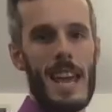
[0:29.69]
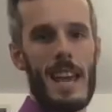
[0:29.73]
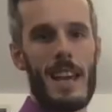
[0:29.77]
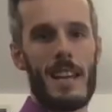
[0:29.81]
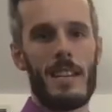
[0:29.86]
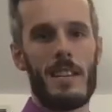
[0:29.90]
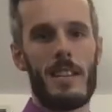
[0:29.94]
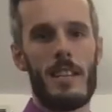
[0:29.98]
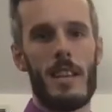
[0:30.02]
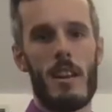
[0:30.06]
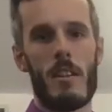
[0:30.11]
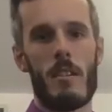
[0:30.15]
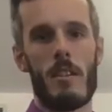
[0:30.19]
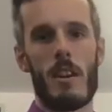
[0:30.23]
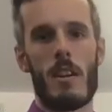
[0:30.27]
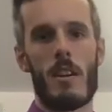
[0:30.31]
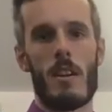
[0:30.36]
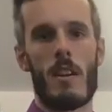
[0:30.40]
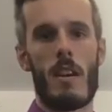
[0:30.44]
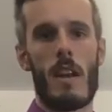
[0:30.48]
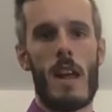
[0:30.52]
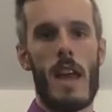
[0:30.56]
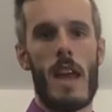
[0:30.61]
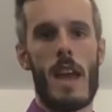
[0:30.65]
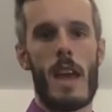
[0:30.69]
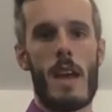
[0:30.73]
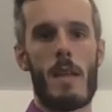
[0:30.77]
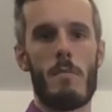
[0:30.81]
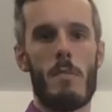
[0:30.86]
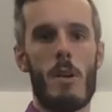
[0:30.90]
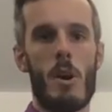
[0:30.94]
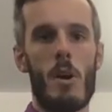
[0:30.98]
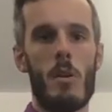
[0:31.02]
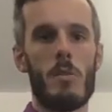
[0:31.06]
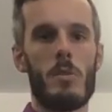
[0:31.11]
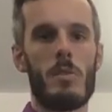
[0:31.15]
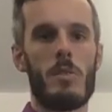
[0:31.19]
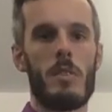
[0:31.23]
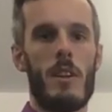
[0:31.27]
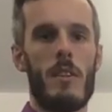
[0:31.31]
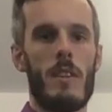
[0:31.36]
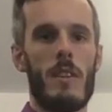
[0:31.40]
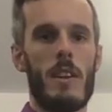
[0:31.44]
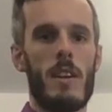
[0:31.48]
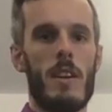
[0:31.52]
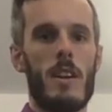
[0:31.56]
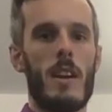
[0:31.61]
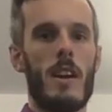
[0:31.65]
anterior and
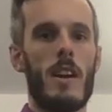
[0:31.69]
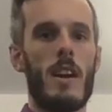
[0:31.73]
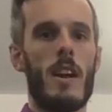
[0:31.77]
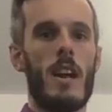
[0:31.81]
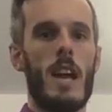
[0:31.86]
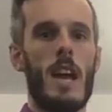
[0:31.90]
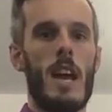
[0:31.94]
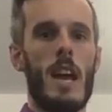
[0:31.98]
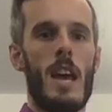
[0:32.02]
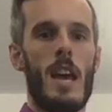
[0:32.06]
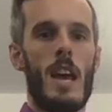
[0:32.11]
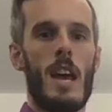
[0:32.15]
posterior,